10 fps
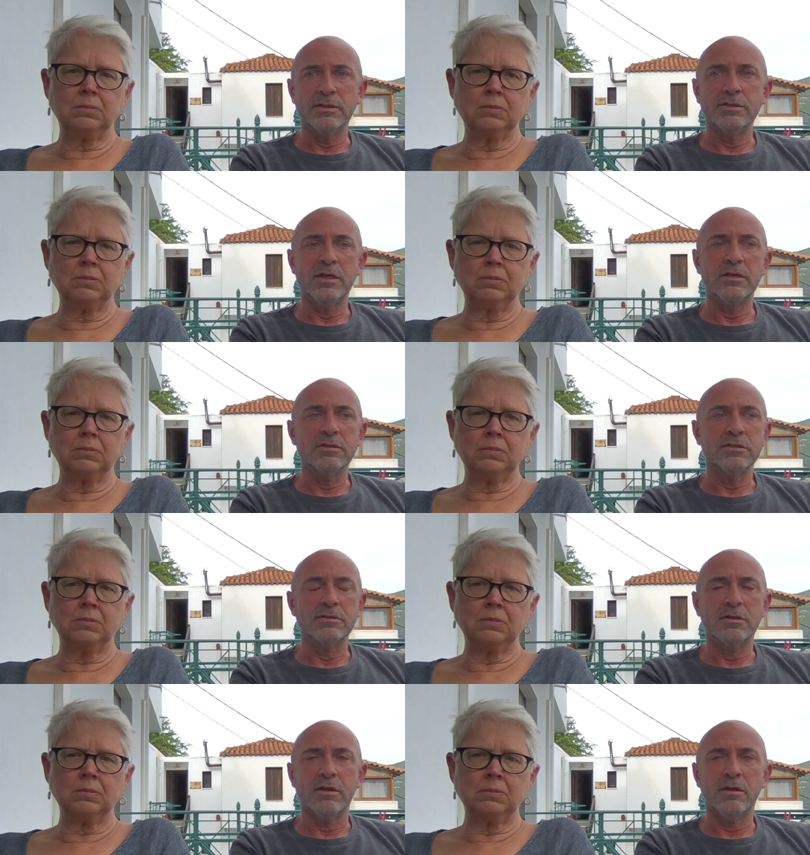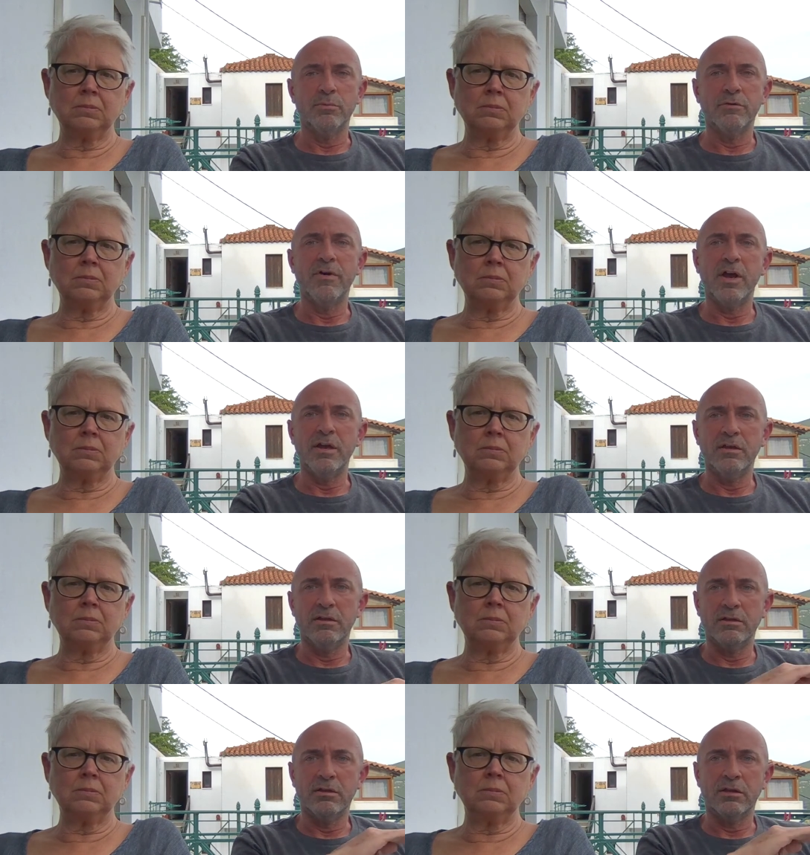Speaker 1: it does uh, provide
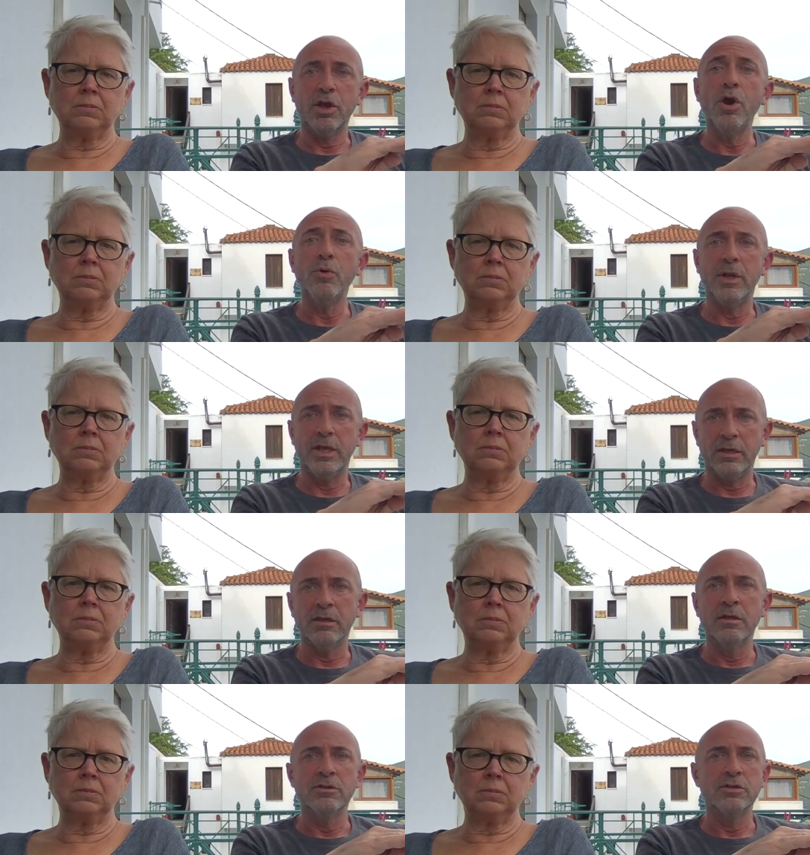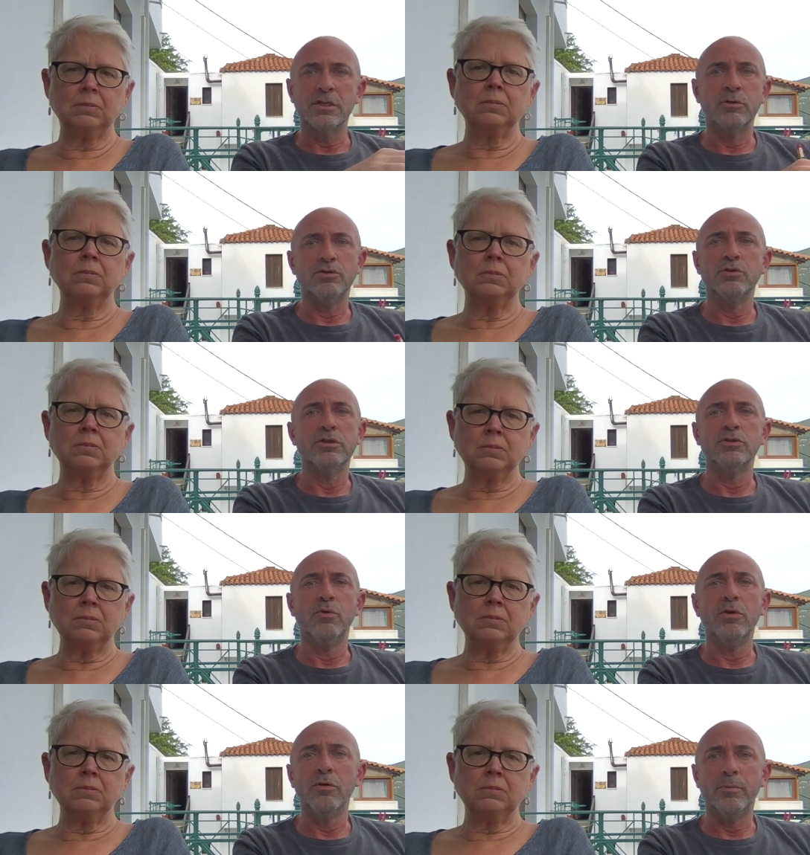a, a, coating, just like a
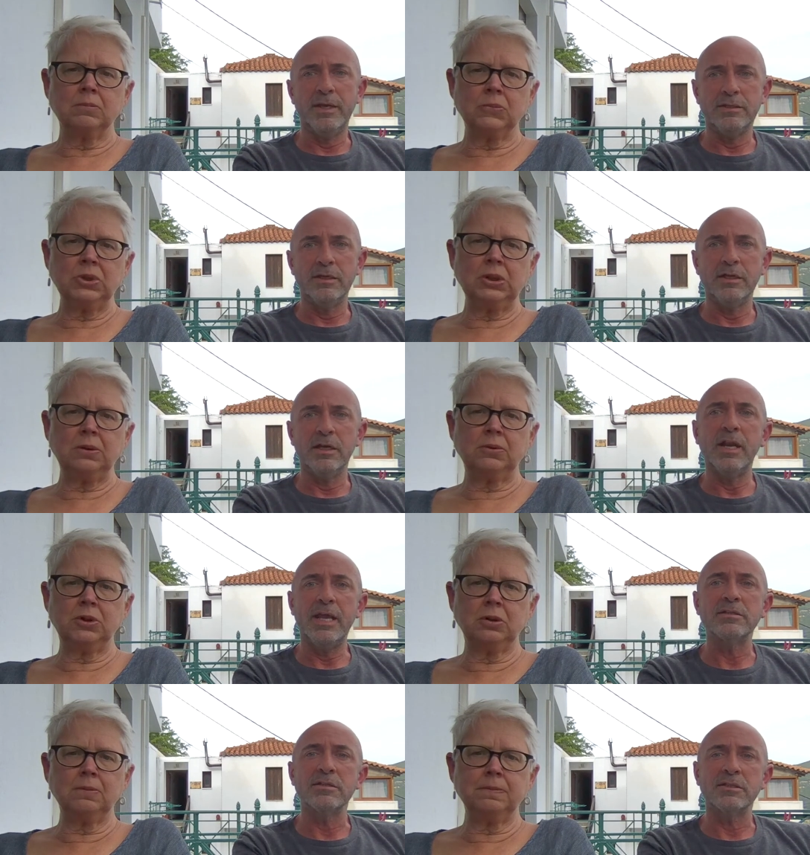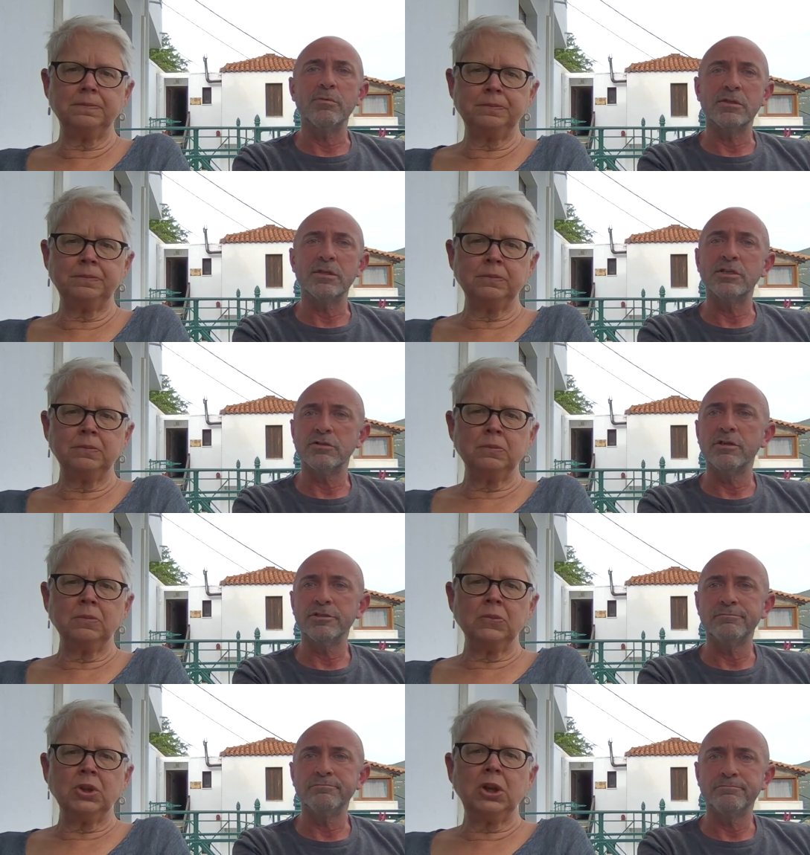traditional oil painting, and it enhances yeah. some of the
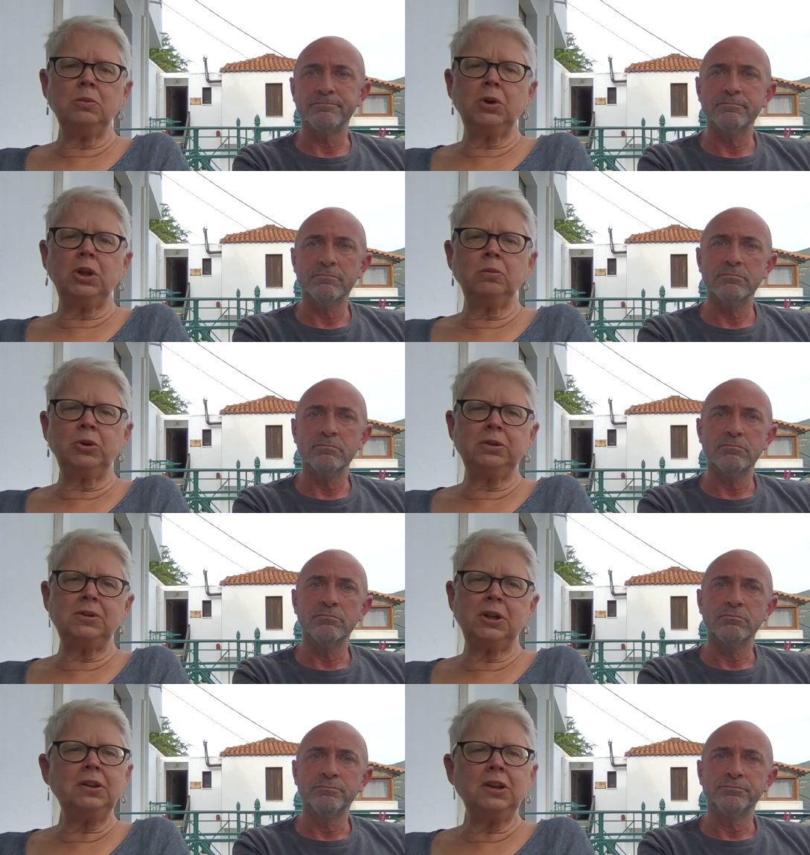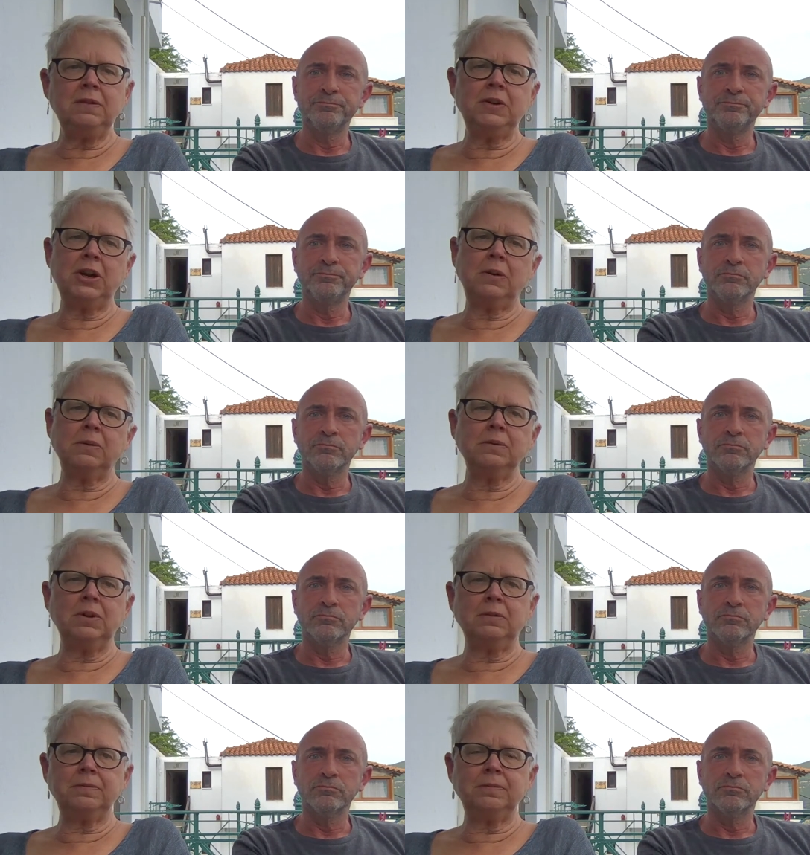saturation.
Speaker 2: And it would tend to even out
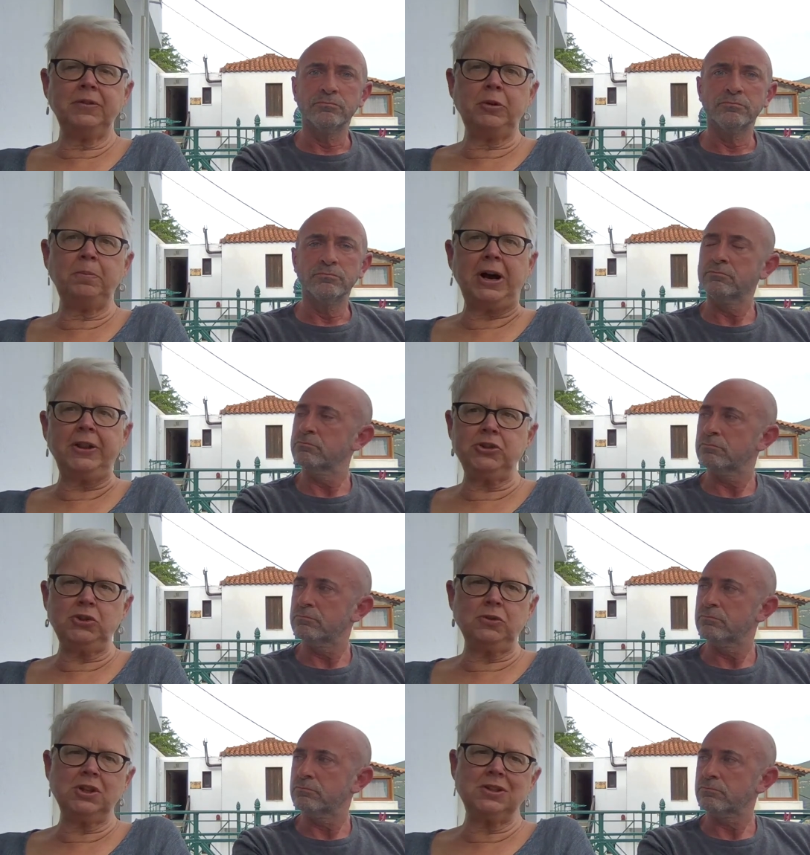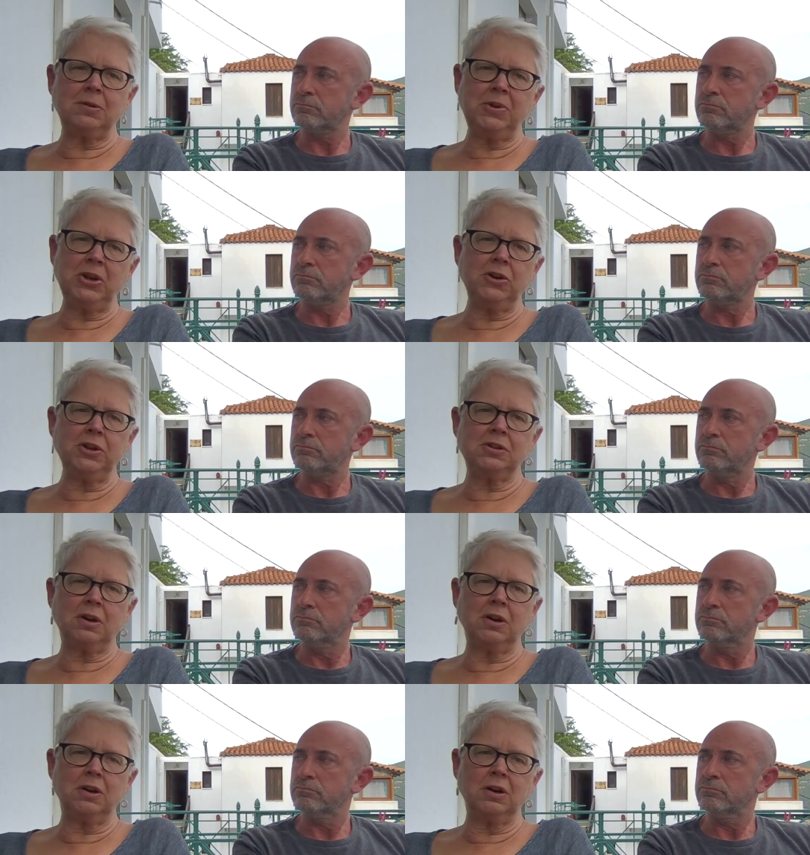if, if it bothers you that some areas
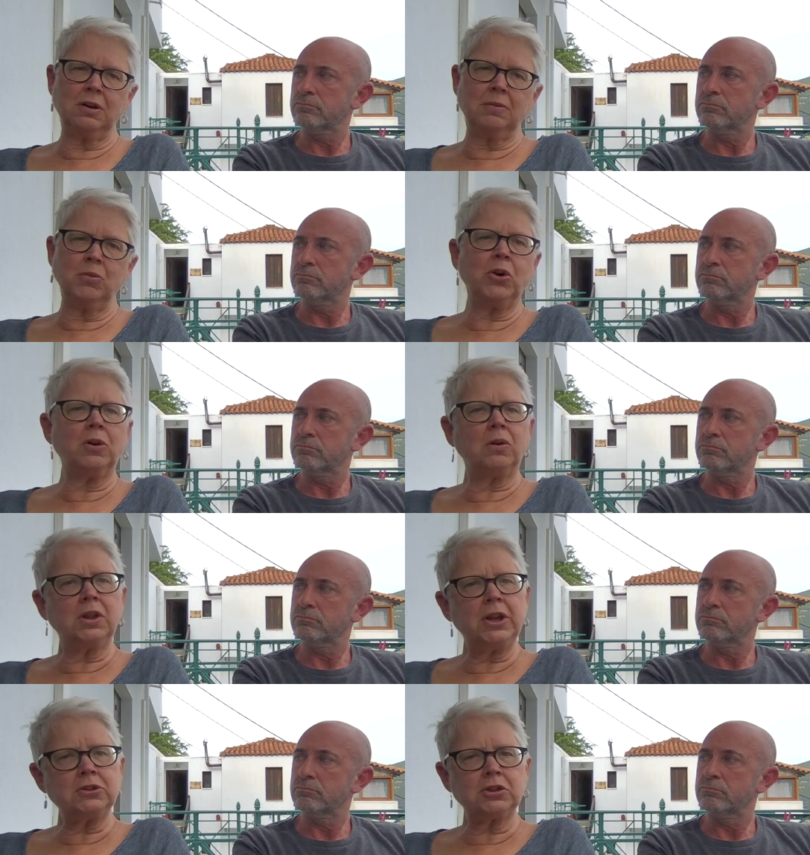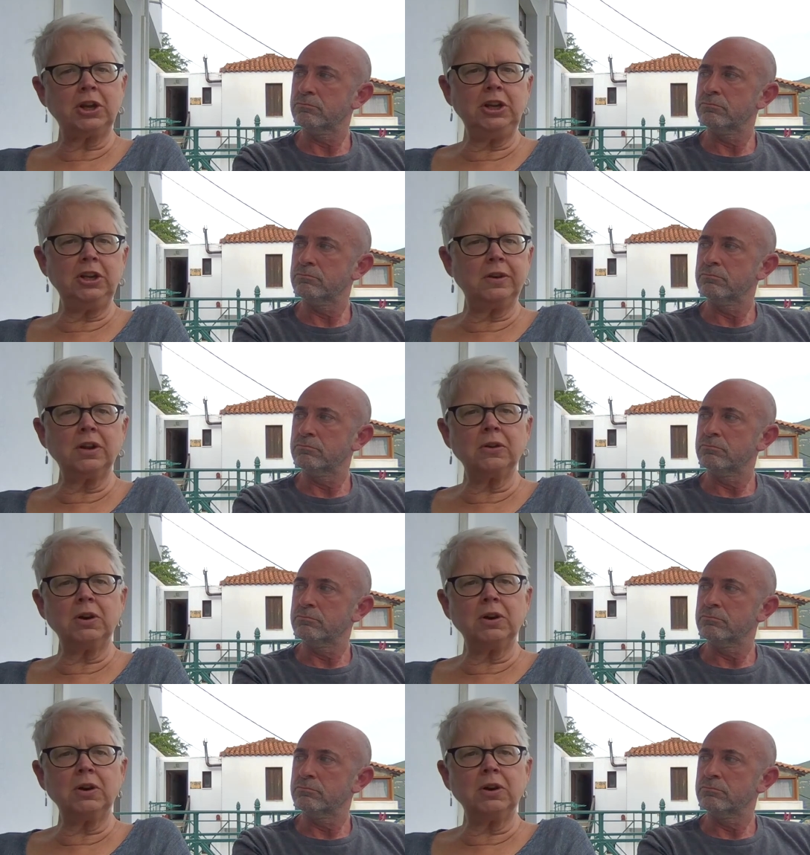are more or less shiny than other